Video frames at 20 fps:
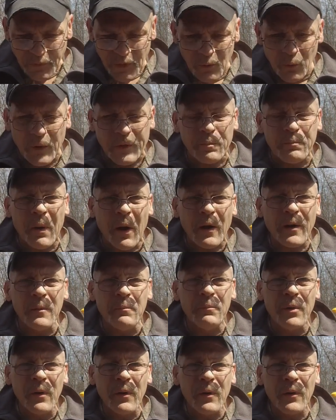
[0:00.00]
with Buck and
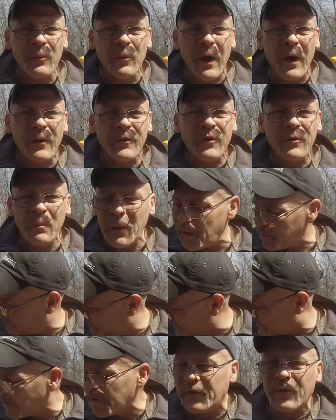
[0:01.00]
Billy Ray Smith,
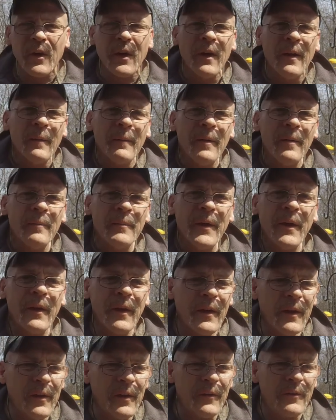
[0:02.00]
because
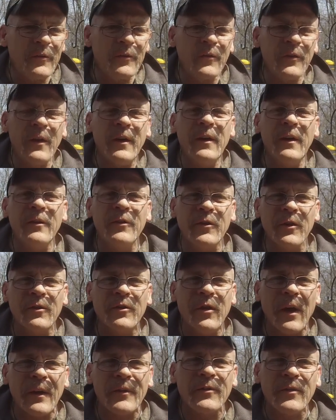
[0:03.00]
he
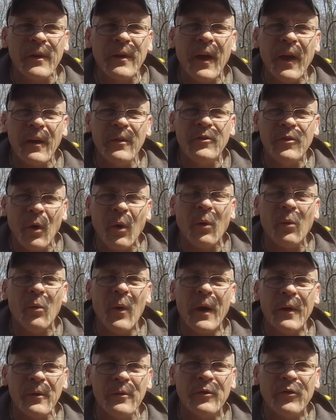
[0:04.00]
suggested, hey, Joe,
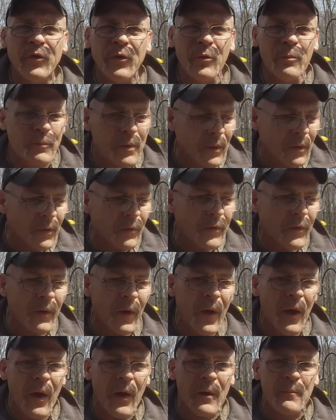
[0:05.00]
why don't you build
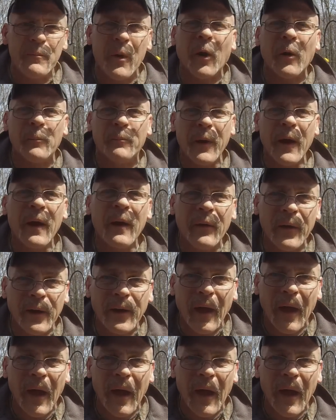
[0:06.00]
a barbaric